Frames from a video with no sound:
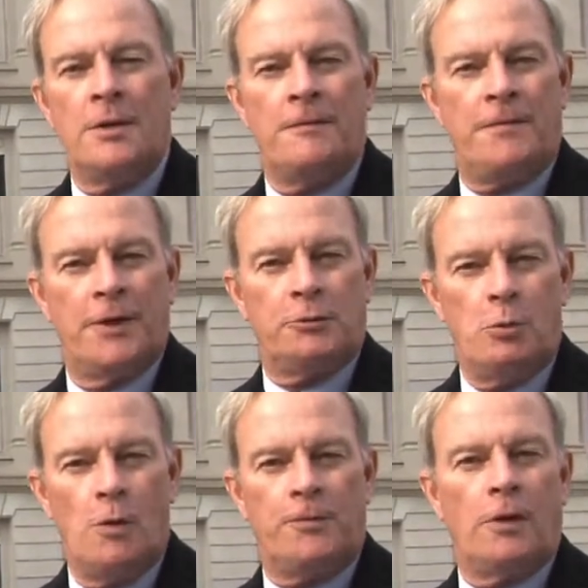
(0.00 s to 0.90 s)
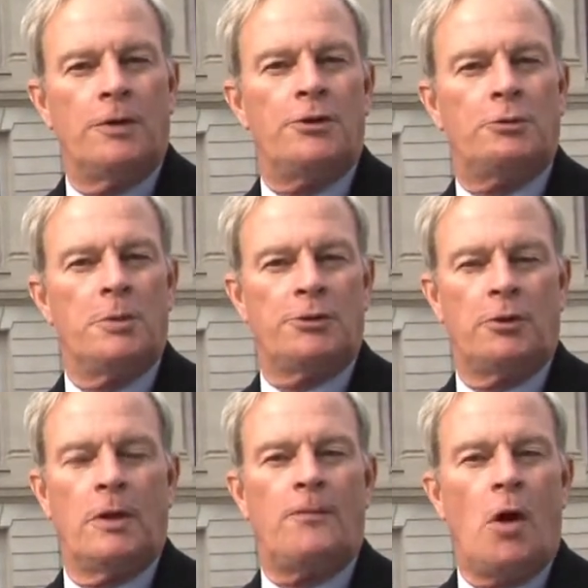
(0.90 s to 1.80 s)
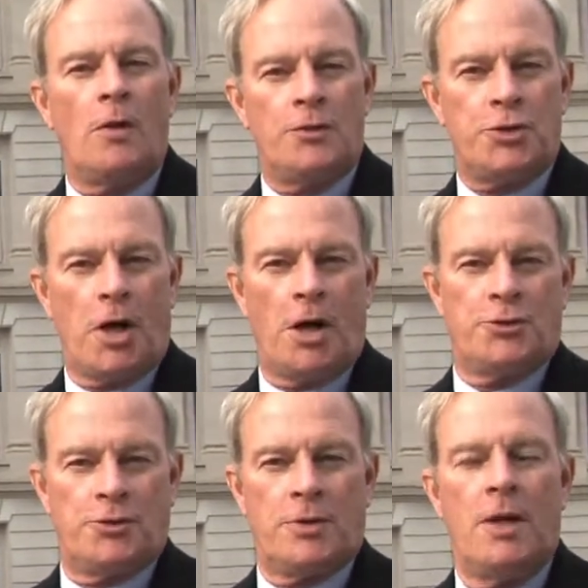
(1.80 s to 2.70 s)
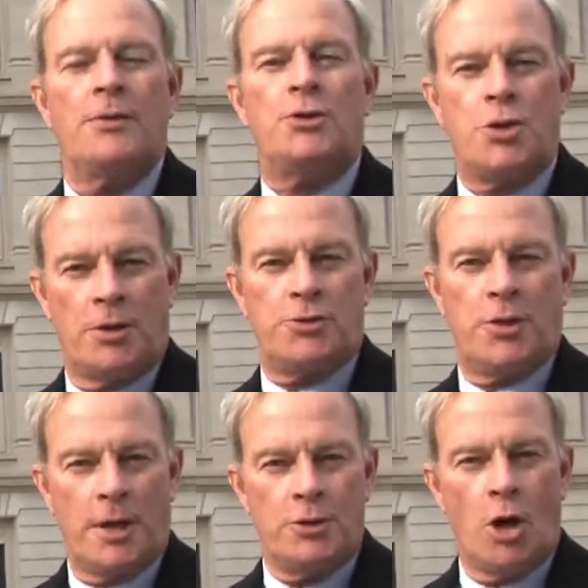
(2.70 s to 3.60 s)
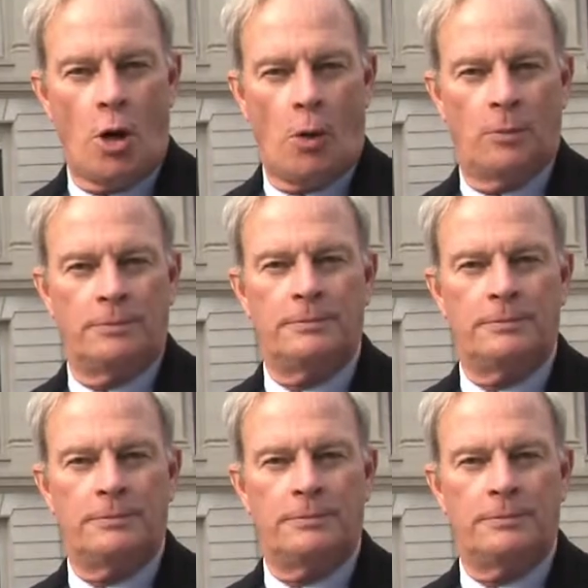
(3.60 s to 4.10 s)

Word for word: The defense moved for a dismissal of all the charges. The judge said no.